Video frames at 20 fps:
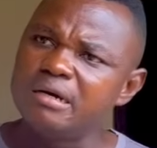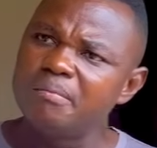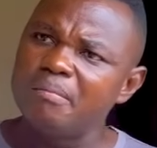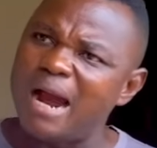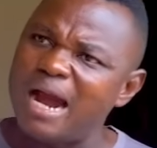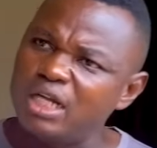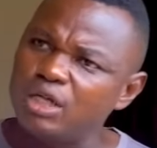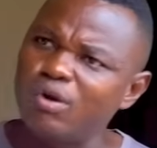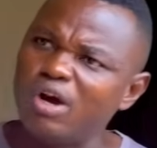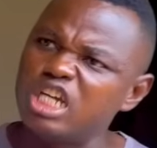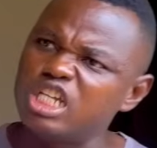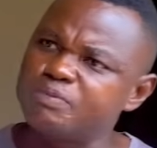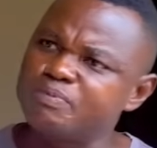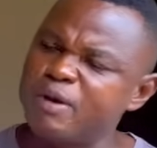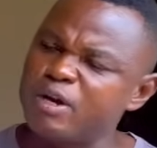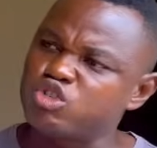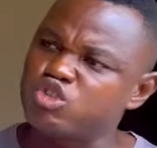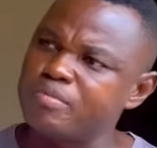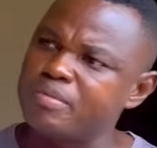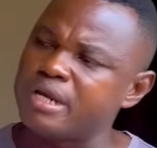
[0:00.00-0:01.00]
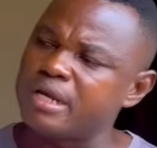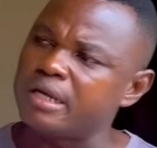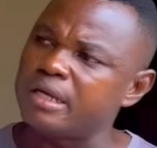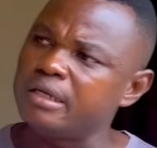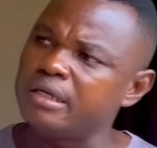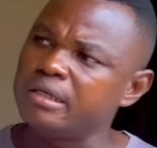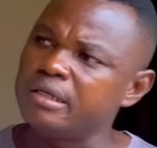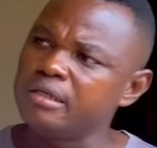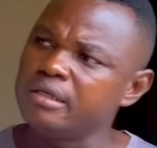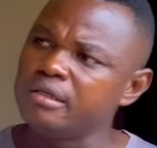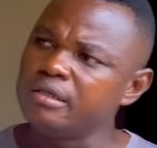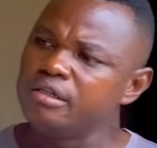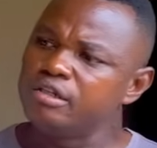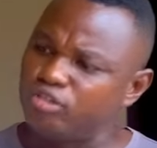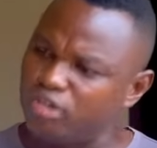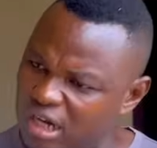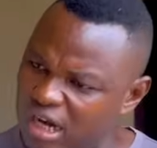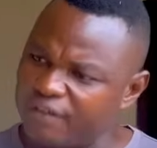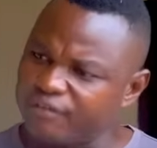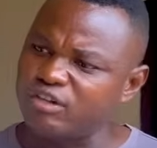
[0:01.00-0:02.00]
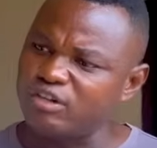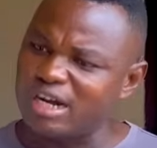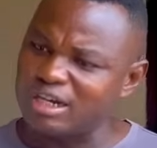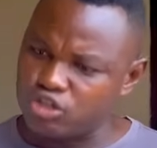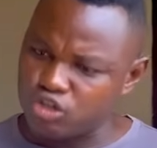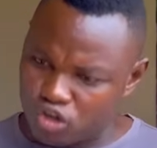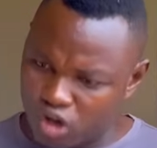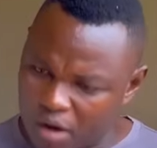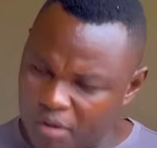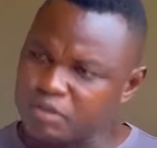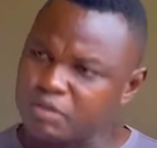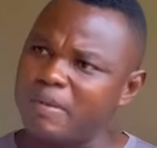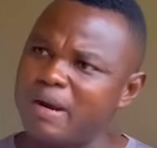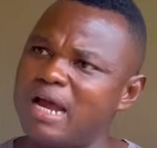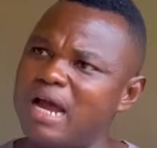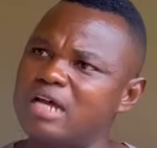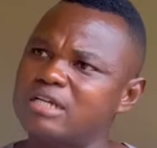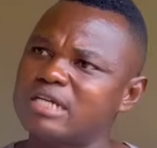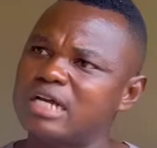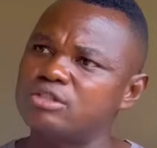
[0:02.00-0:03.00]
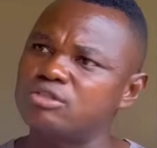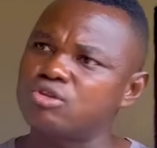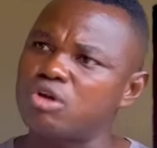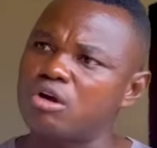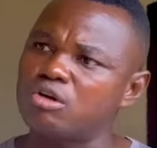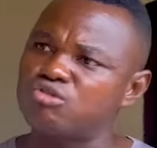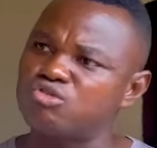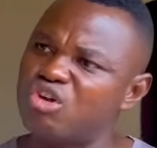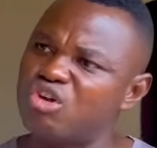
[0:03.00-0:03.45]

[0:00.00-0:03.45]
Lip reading: Mind when you speak to me. You don't have the right to come to my house and talk